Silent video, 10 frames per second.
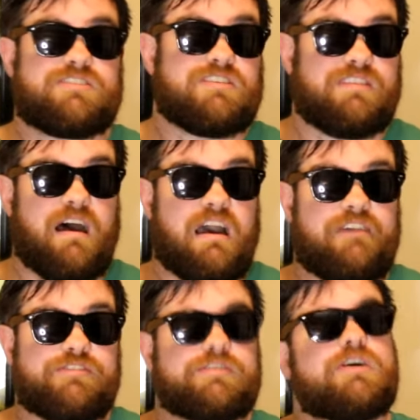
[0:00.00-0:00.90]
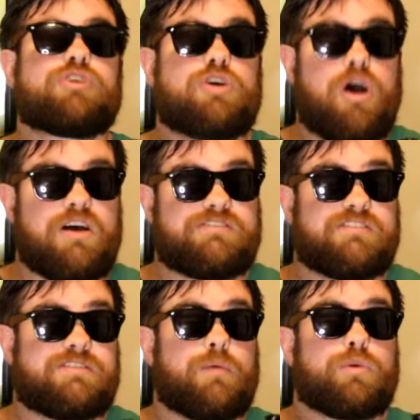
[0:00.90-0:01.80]
their lives for
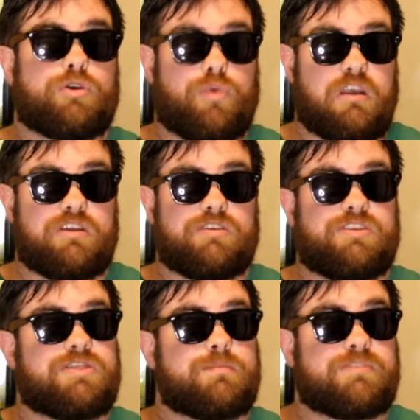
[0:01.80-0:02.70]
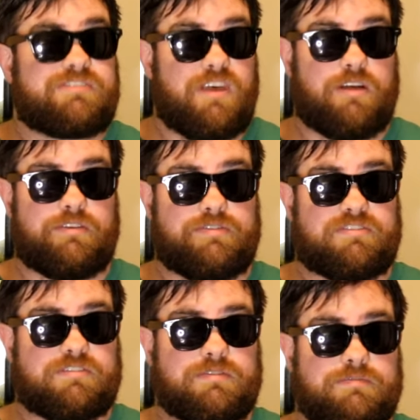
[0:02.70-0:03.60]
causes that were greater than themselves.